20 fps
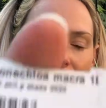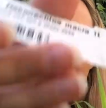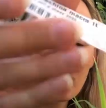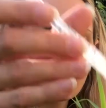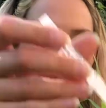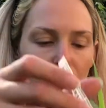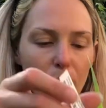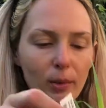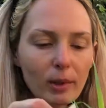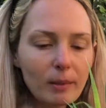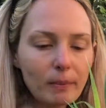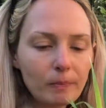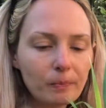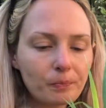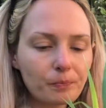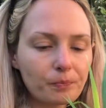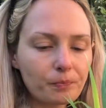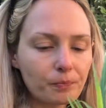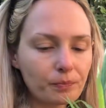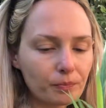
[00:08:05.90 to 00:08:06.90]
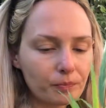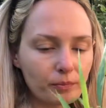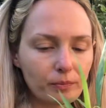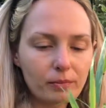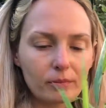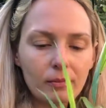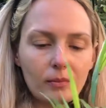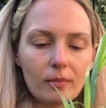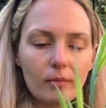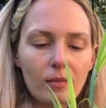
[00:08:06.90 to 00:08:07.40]
This one.
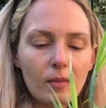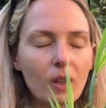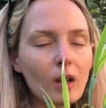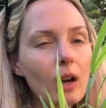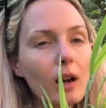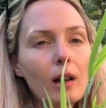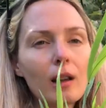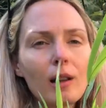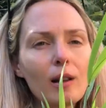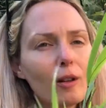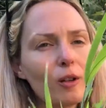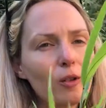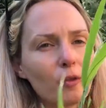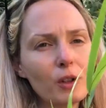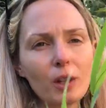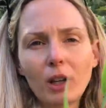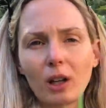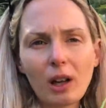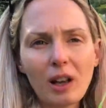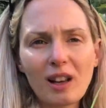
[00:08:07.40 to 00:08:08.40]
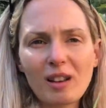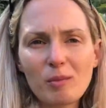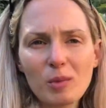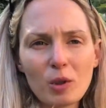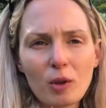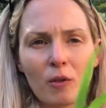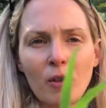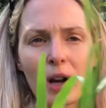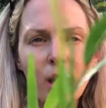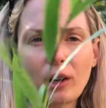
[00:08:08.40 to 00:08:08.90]
I love the
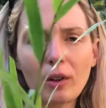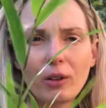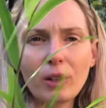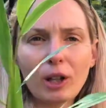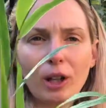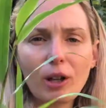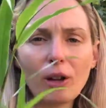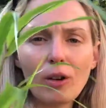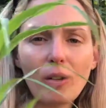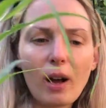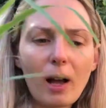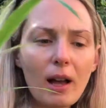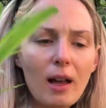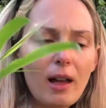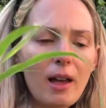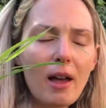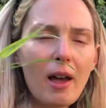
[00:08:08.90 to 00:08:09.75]
clams of Hakonatloa,